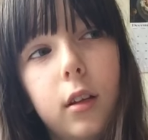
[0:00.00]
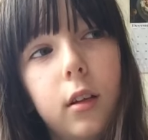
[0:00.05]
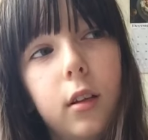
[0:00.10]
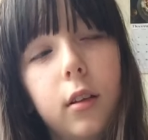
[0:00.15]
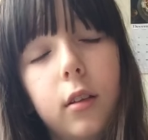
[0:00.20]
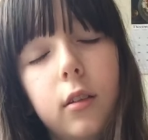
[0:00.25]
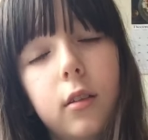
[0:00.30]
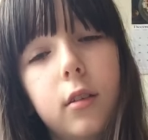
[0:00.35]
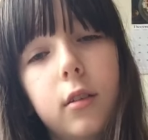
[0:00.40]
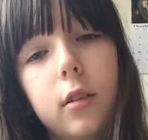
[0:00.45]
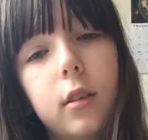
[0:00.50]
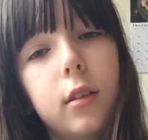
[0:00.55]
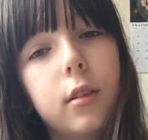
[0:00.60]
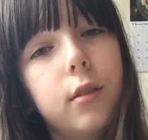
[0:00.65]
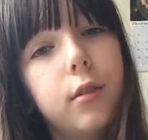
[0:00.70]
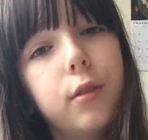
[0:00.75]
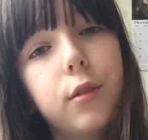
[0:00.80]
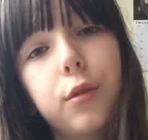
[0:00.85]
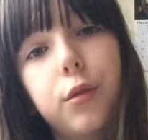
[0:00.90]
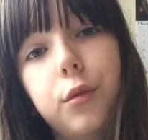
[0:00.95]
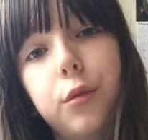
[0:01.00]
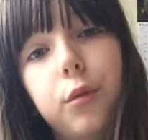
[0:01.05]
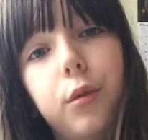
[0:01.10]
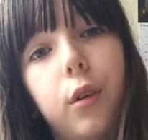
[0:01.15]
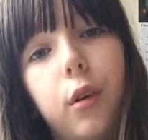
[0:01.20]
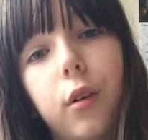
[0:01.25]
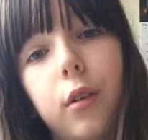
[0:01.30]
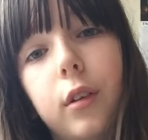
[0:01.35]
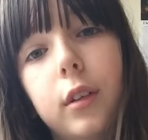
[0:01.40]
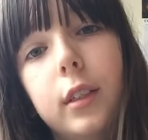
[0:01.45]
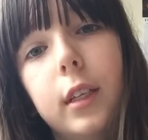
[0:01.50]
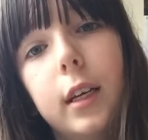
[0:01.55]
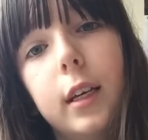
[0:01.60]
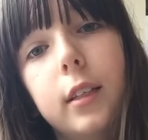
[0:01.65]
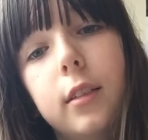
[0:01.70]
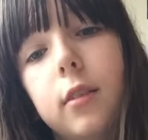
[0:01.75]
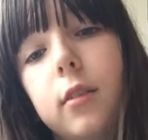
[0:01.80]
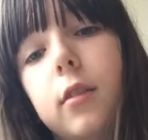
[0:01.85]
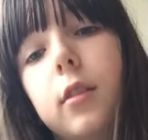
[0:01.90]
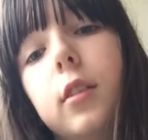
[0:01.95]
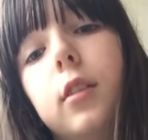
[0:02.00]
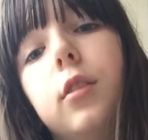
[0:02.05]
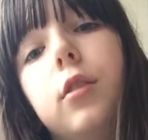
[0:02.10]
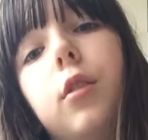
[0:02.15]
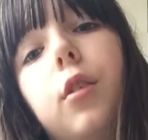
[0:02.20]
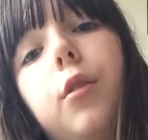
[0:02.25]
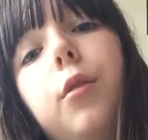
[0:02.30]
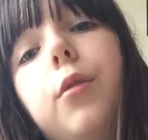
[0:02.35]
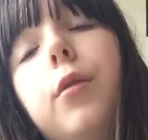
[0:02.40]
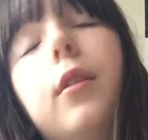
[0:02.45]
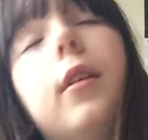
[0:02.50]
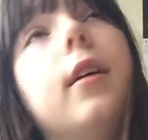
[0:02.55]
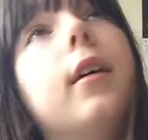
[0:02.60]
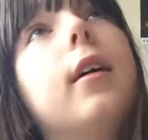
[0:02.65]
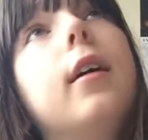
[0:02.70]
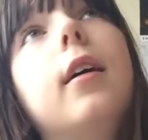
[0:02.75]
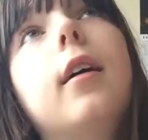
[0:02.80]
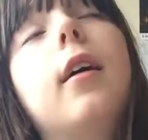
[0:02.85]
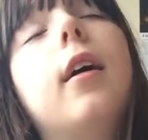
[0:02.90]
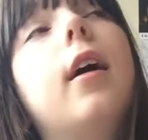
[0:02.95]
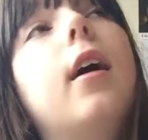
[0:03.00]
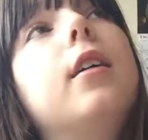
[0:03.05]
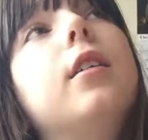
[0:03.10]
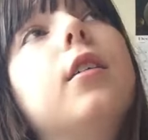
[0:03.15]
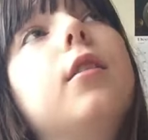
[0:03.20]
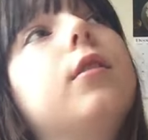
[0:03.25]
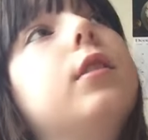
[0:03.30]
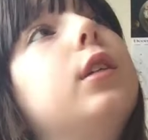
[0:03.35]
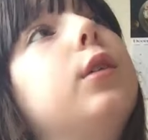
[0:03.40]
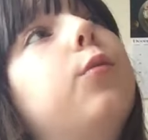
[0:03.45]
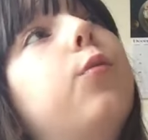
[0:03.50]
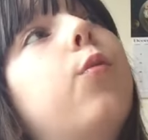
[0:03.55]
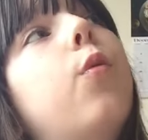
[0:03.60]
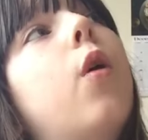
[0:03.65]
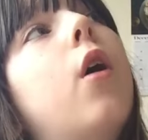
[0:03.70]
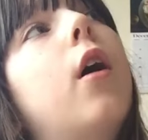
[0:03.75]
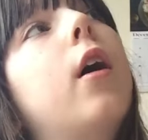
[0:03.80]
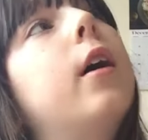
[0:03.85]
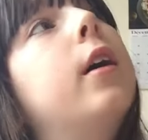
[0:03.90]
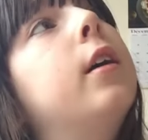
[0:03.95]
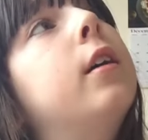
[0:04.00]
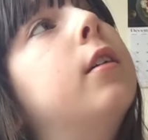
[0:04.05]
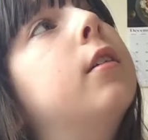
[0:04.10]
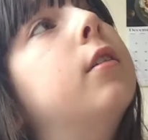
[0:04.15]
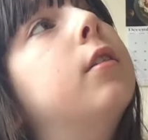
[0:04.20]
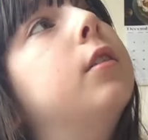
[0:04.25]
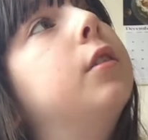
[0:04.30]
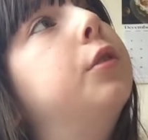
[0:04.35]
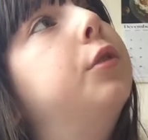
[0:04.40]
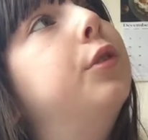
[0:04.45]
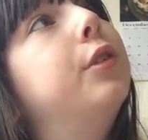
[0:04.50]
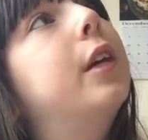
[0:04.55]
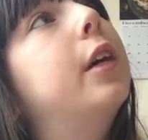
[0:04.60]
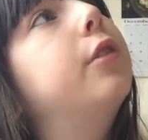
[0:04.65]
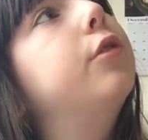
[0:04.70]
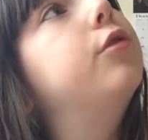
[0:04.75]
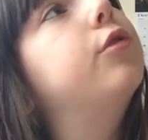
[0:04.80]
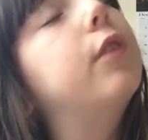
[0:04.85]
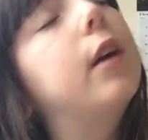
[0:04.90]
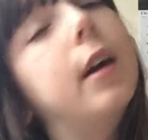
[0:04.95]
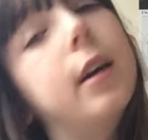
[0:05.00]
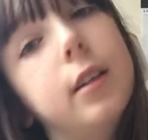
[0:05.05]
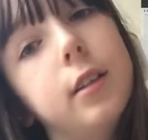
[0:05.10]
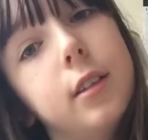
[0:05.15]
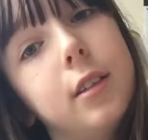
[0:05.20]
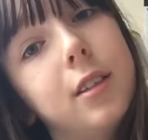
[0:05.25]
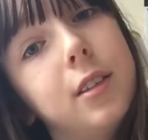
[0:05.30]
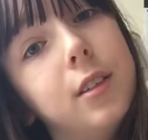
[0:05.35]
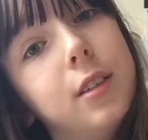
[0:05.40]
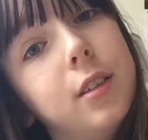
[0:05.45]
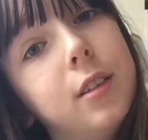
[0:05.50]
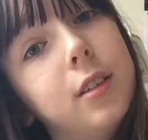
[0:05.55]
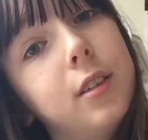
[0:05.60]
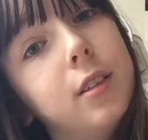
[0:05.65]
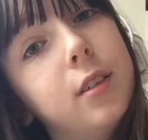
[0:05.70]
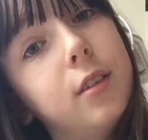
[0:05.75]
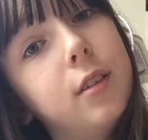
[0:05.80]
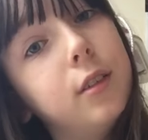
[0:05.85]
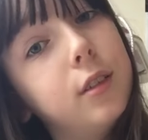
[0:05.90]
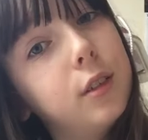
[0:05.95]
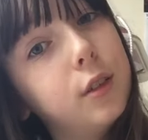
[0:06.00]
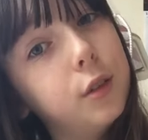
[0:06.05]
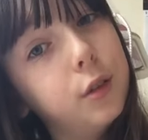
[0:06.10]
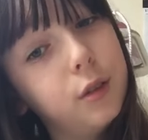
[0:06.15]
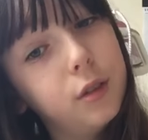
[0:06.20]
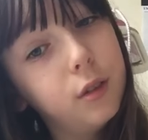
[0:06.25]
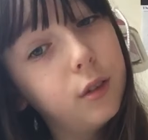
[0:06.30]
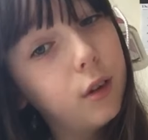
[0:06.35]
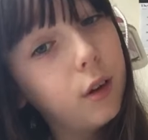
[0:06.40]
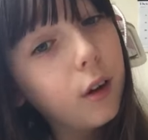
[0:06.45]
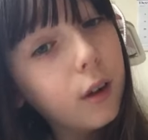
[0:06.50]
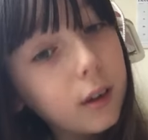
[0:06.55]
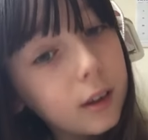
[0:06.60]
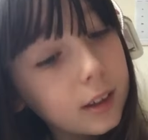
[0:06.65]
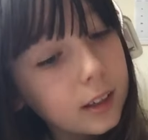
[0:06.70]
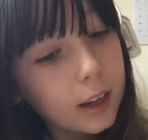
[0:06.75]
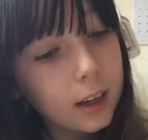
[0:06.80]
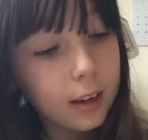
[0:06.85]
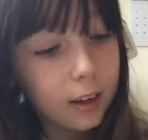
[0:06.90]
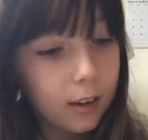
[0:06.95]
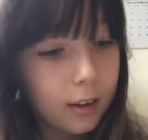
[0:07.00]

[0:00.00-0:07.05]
it's the school holidays, and I don't see why you should get dressed on a school holiday.